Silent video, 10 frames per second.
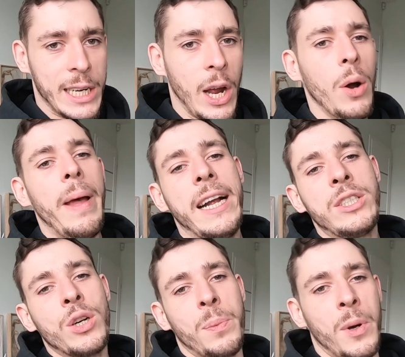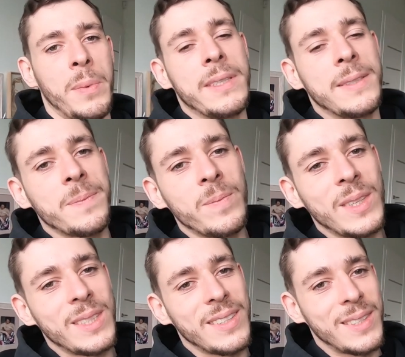"Go back to your purpose."
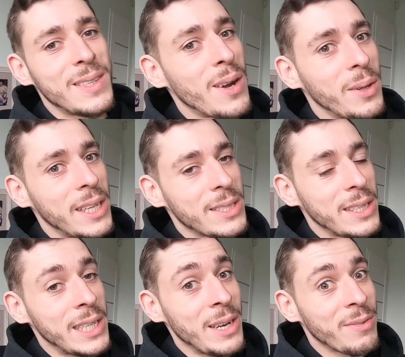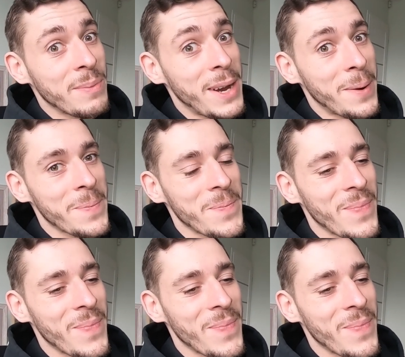So let's continue from there.